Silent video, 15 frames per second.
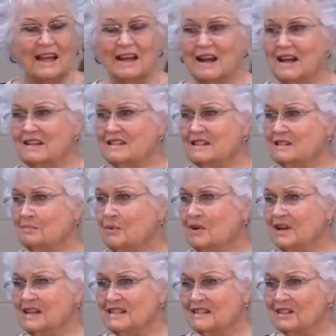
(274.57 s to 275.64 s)
And I just
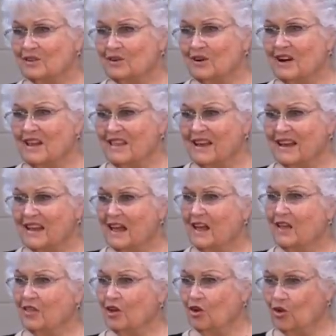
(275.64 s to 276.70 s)
praise the Lord. I think
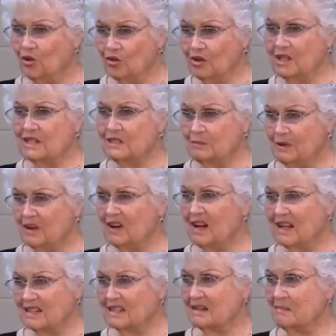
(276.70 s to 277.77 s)
the Holy Spirit
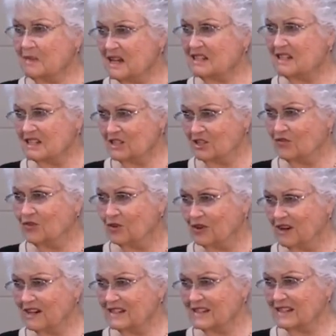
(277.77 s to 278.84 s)
has a message
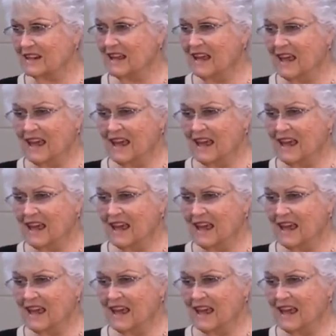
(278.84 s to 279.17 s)
for us.